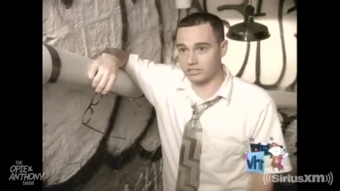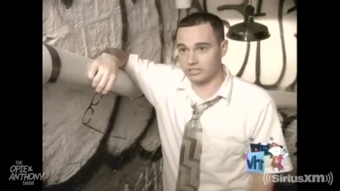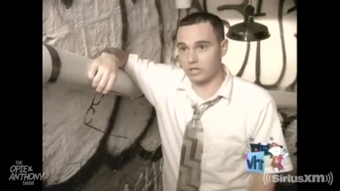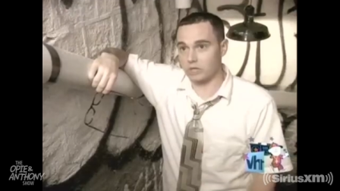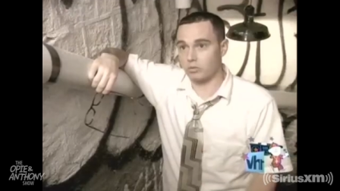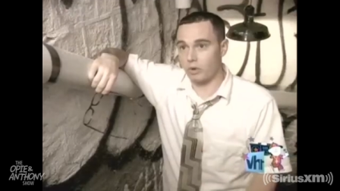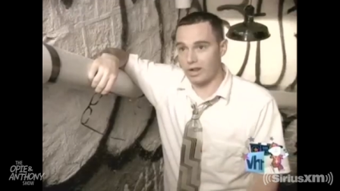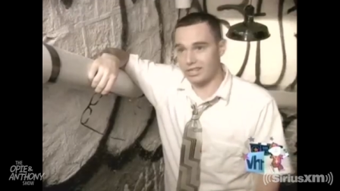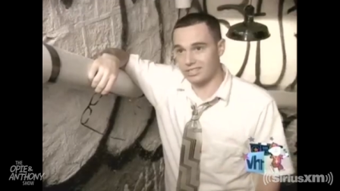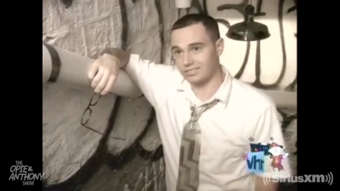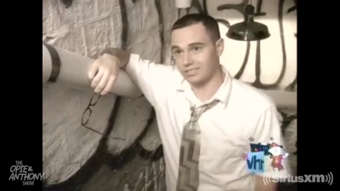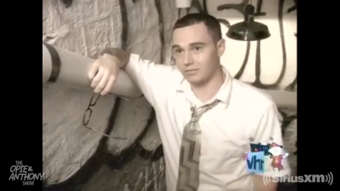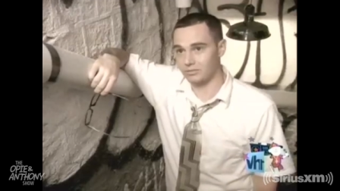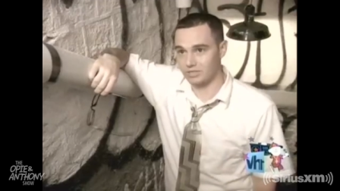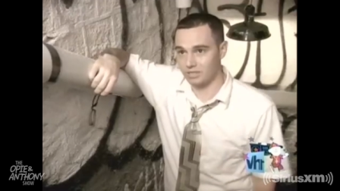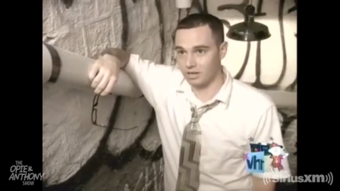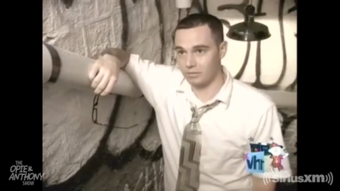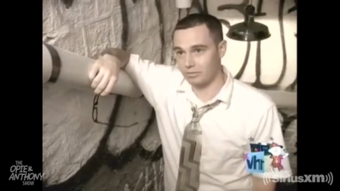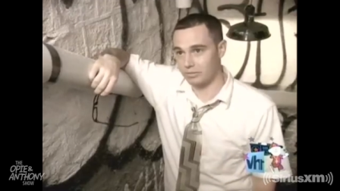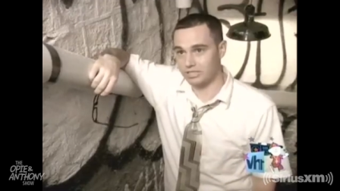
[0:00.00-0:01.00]
in dog
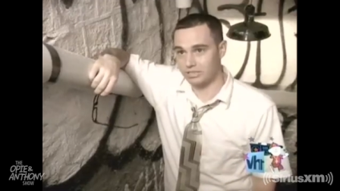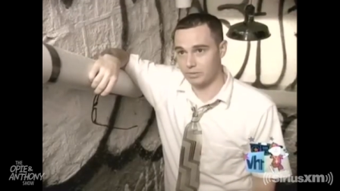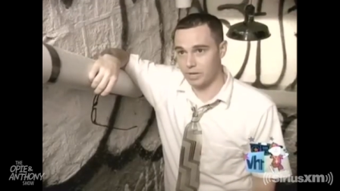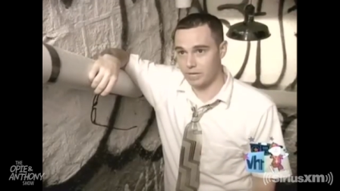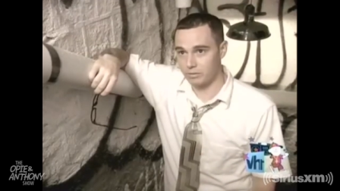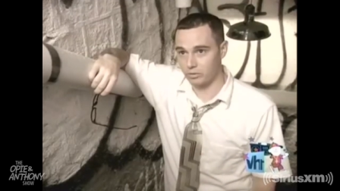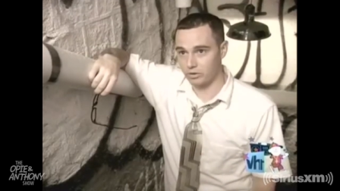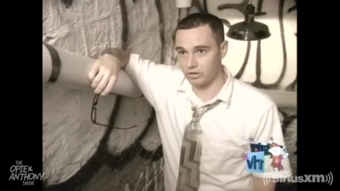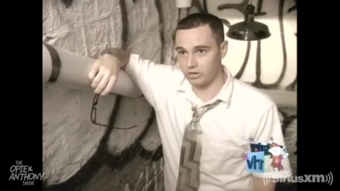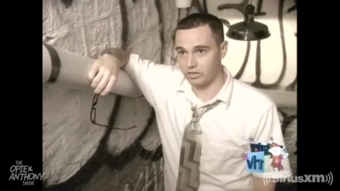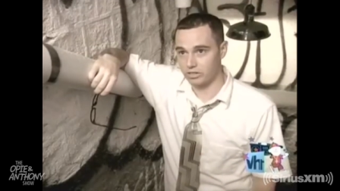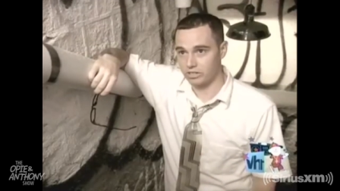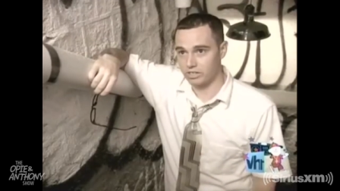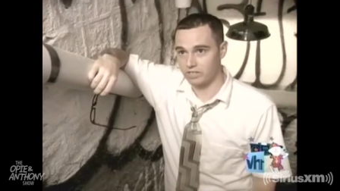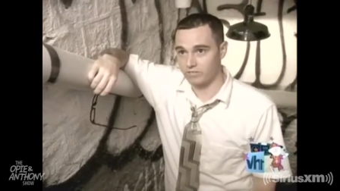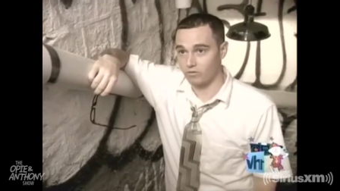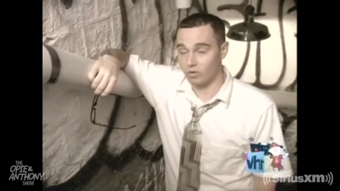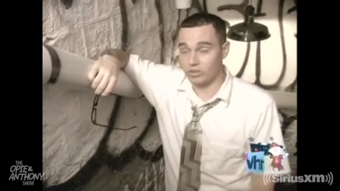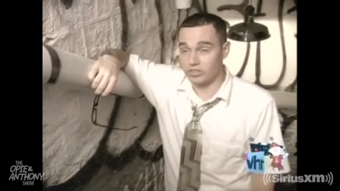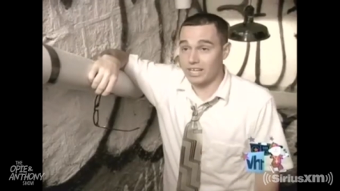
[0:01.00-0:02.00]
shit and then
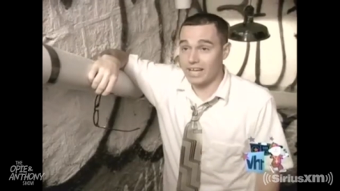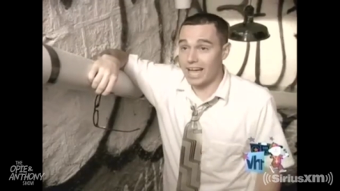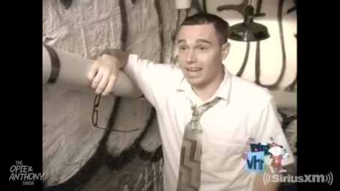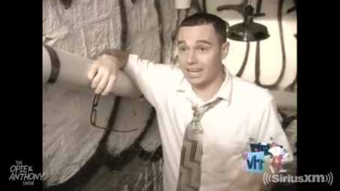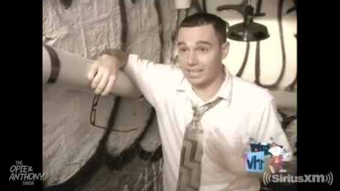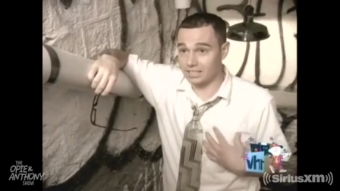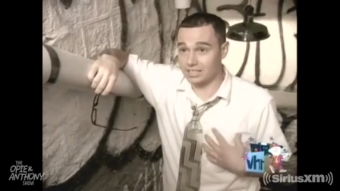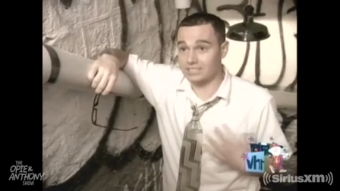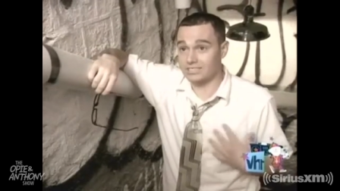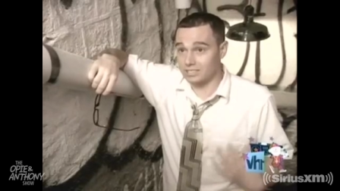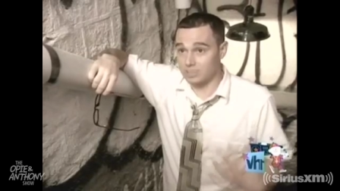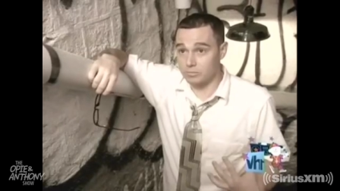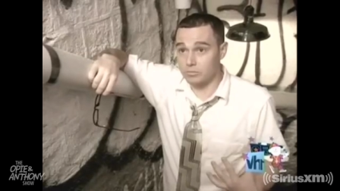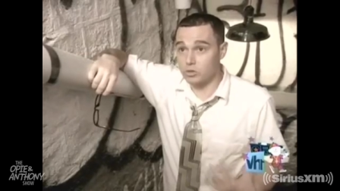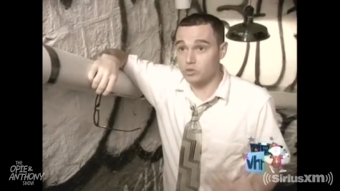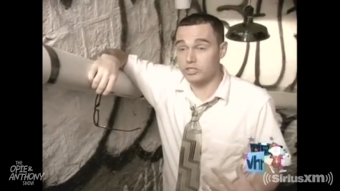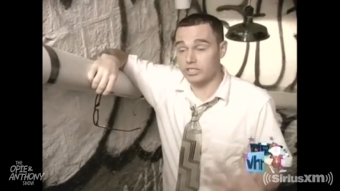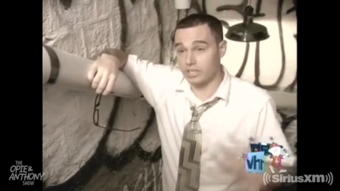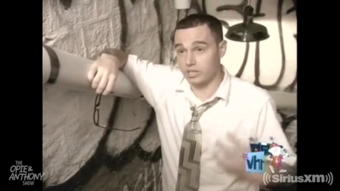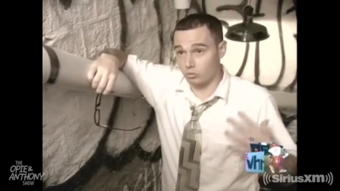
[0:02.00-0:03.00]
hand him the sneakers. I
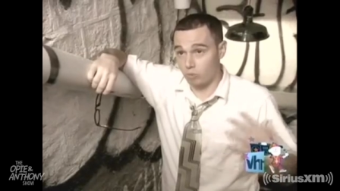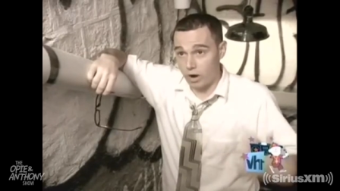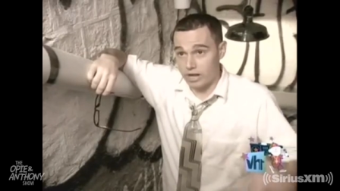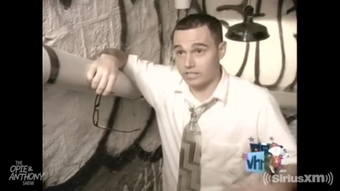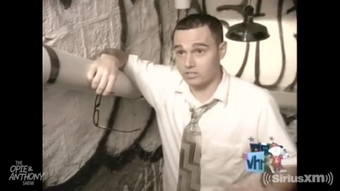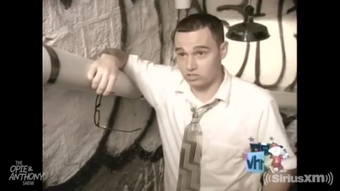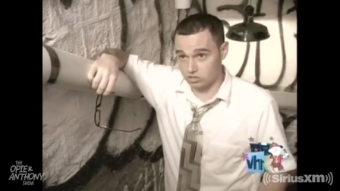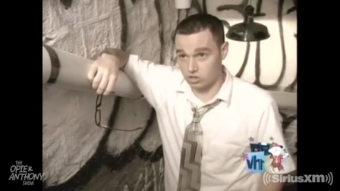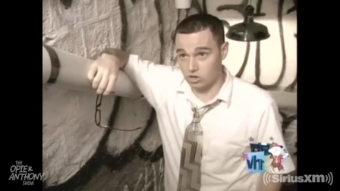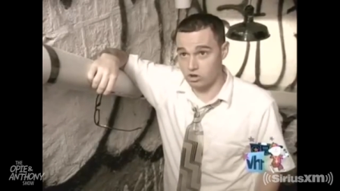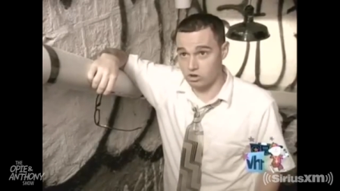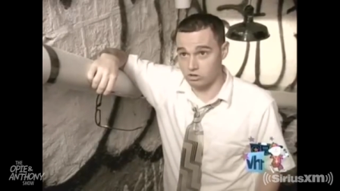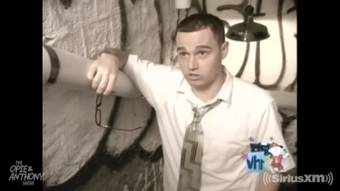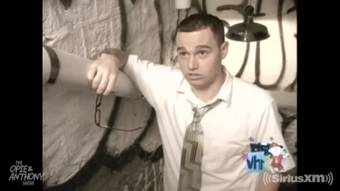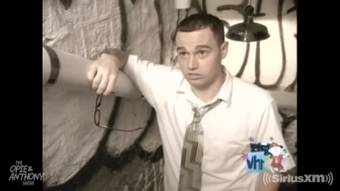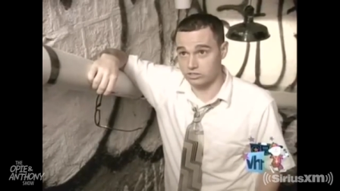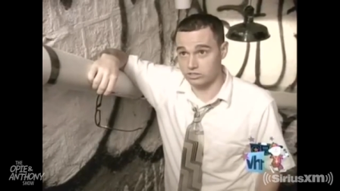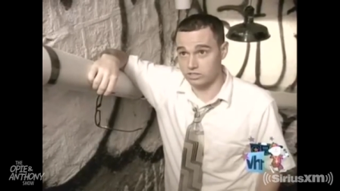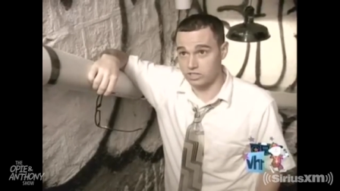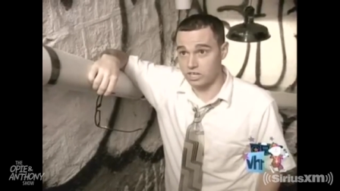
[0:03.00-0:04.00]
music and writing
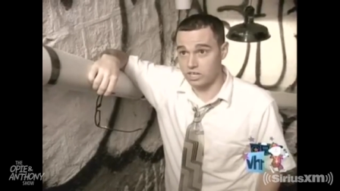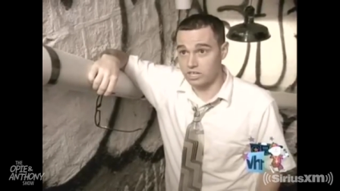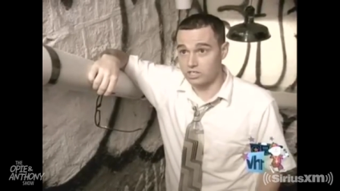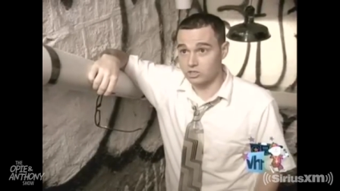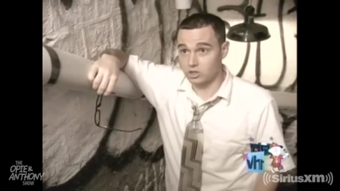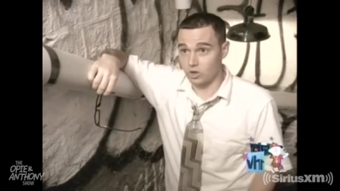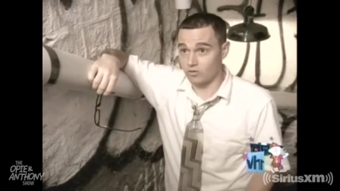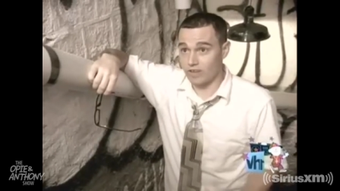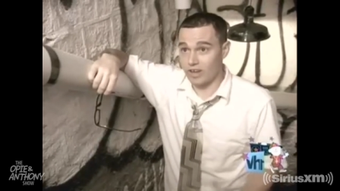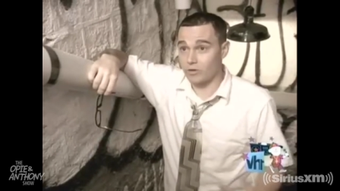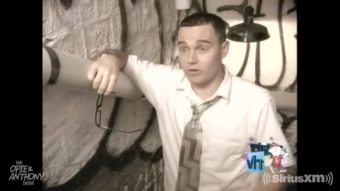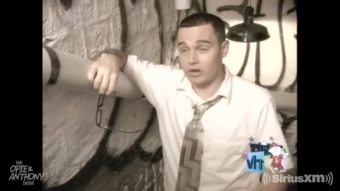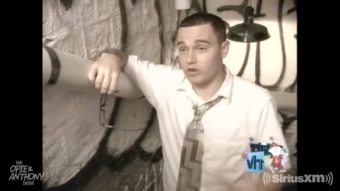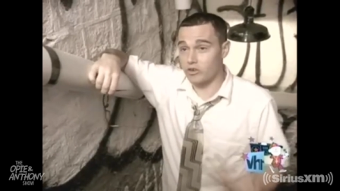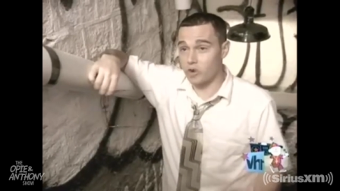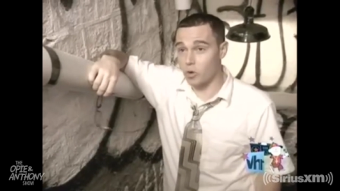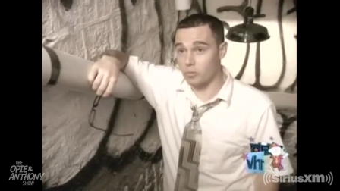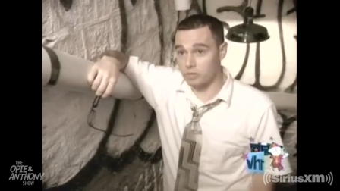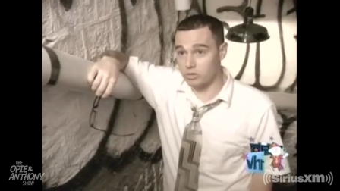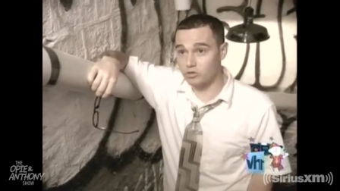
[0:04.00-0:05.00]
songs. So if I don't
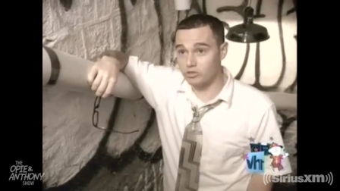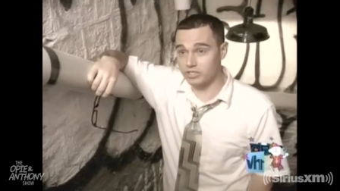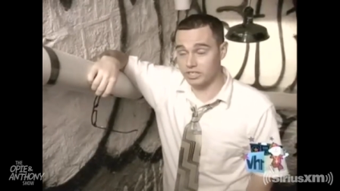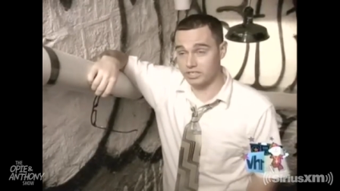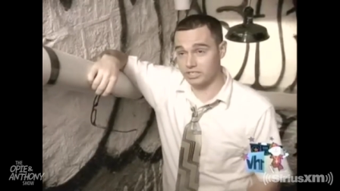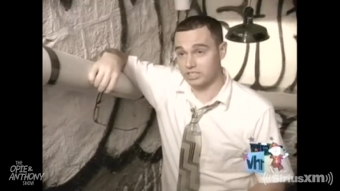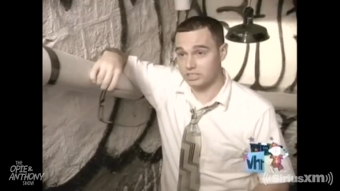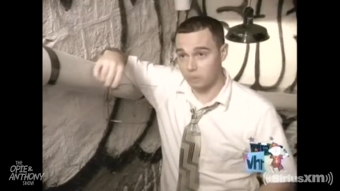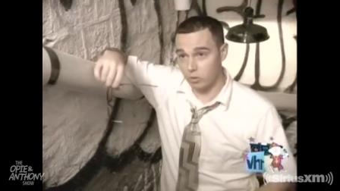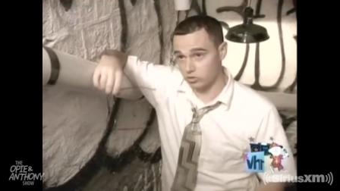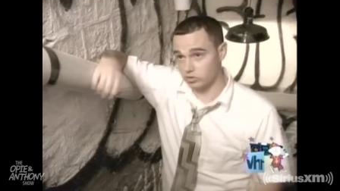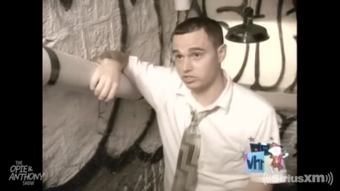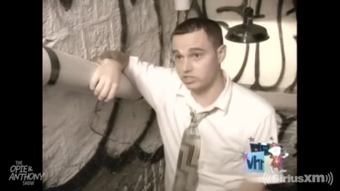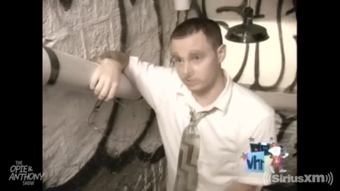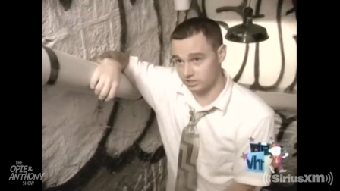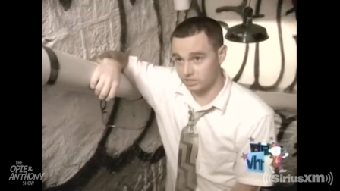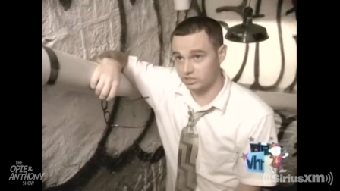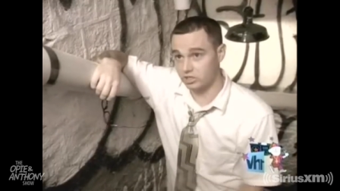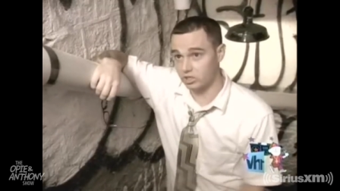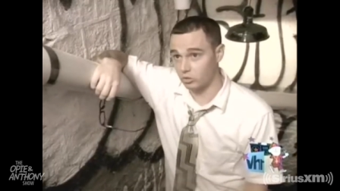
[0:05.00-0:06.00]
hear no music and just supposed to
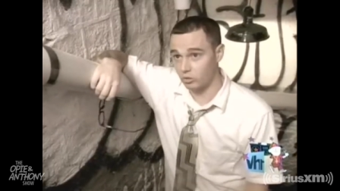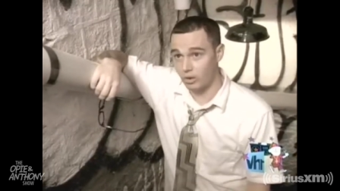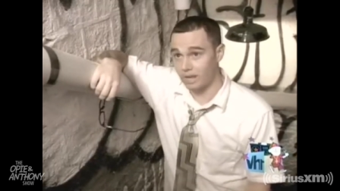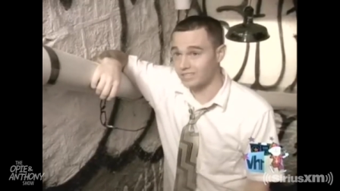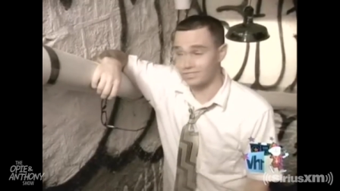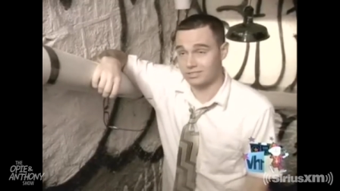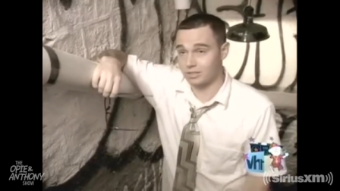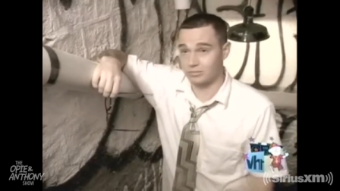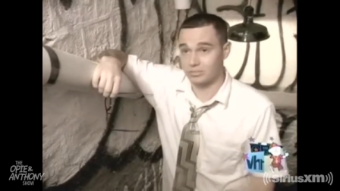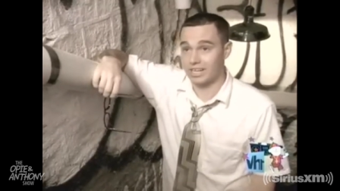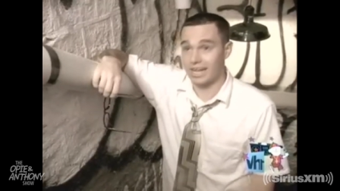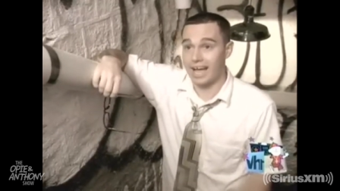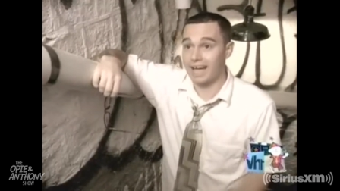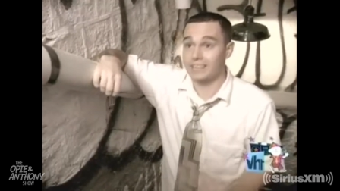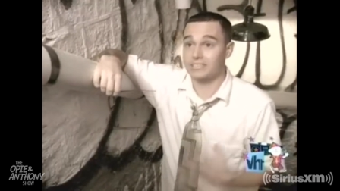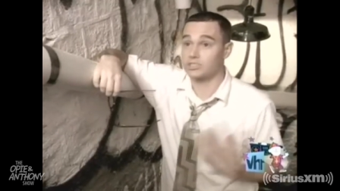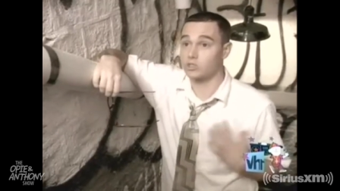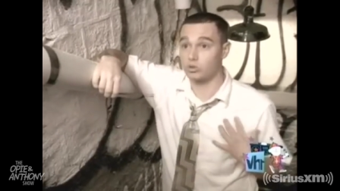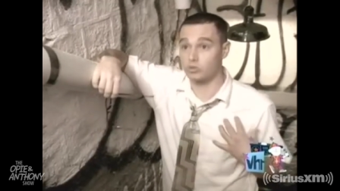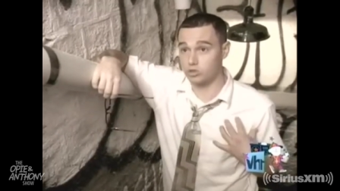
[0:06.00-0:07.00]
just sit there and write something,
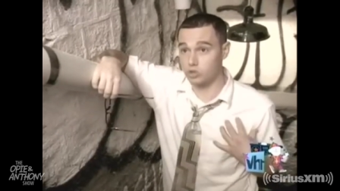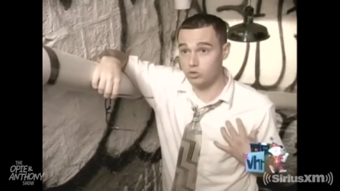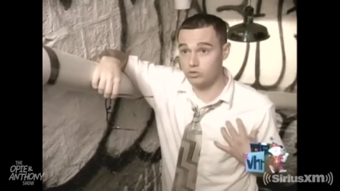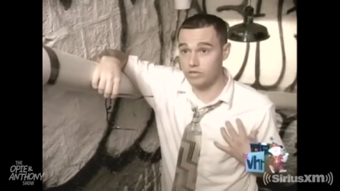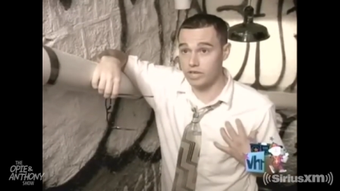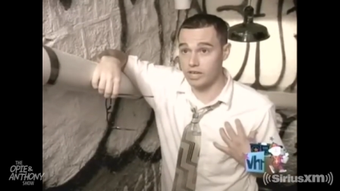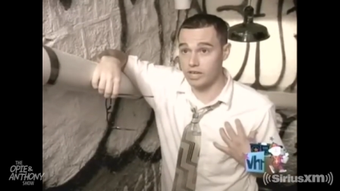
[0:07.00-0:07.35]
I just don't